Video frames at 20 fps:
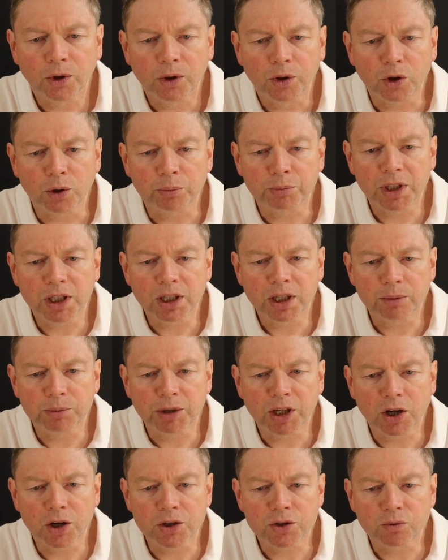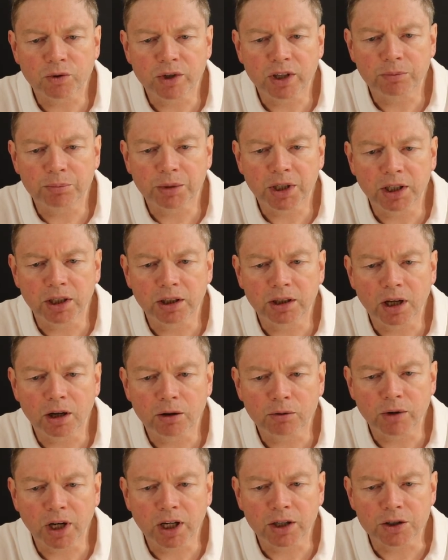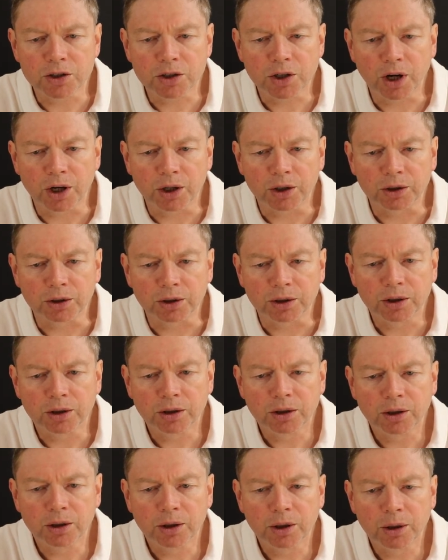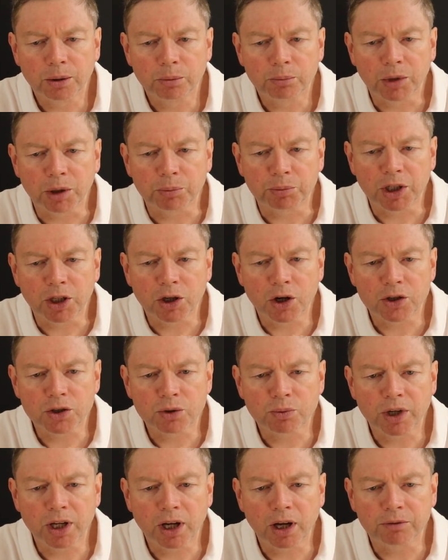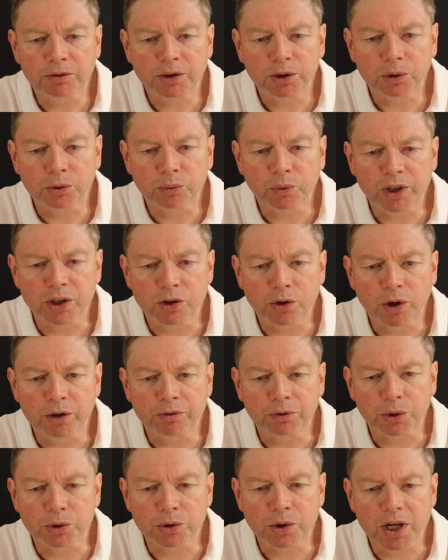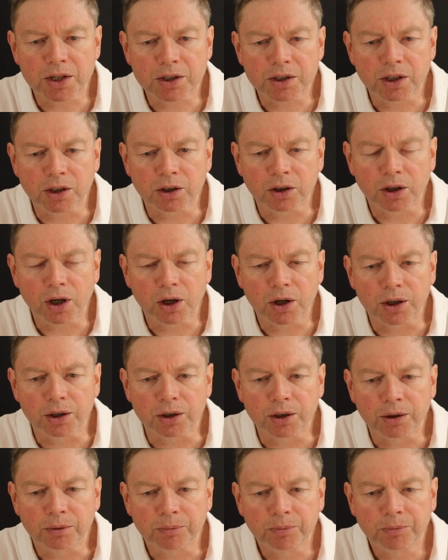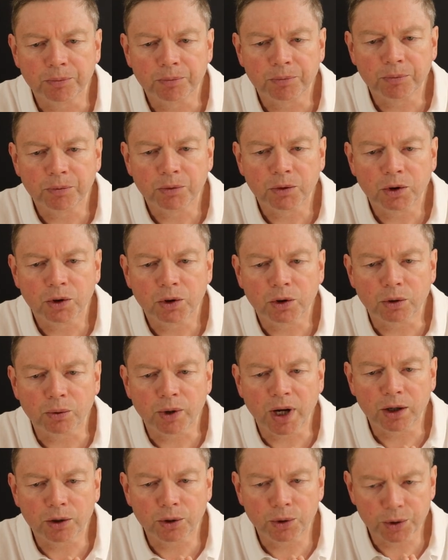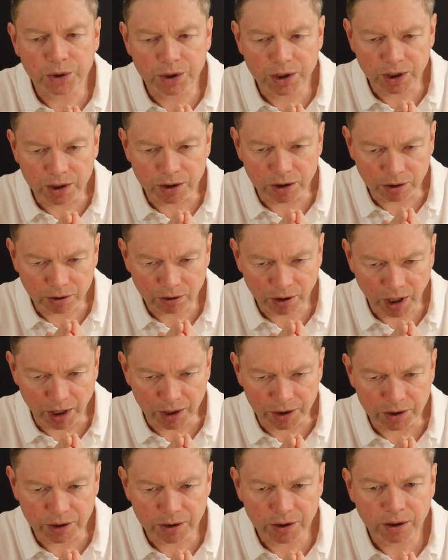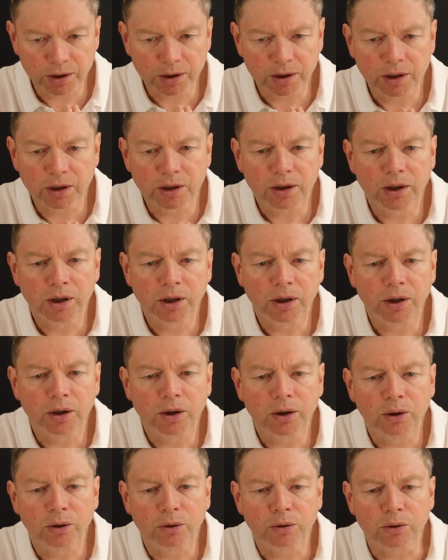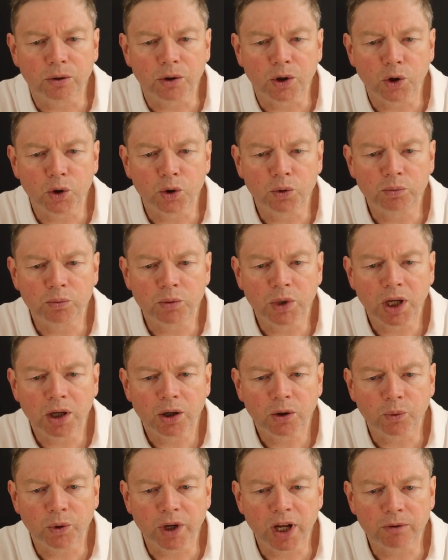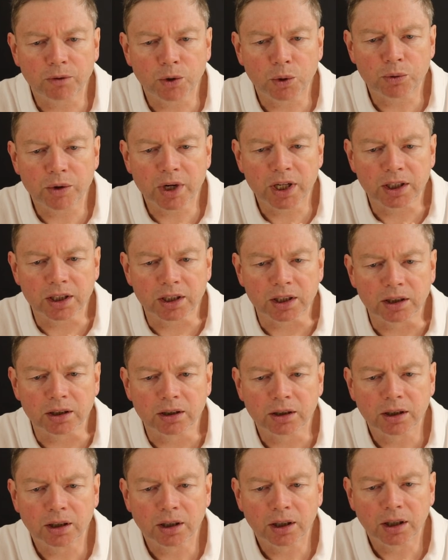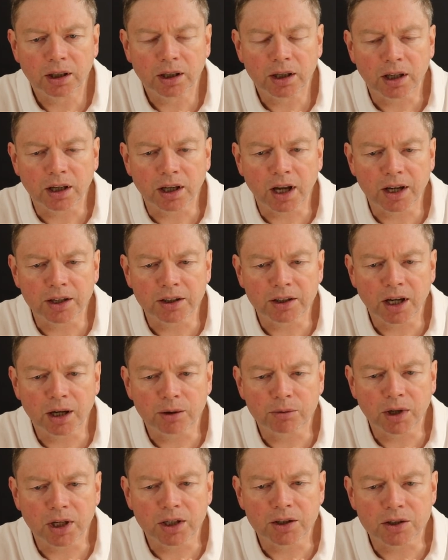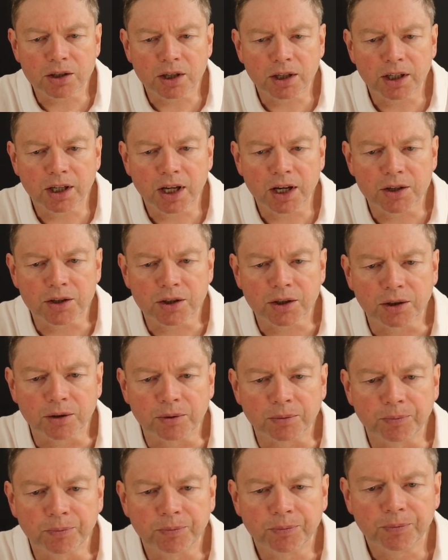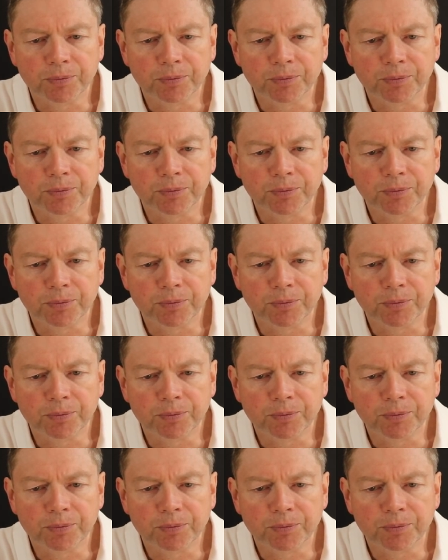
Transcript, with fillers: Not merely because we have been reconciled, but because we are filled with joyful trust in God through our Lord Jesus Christ, through whom we have already gained our reconciliation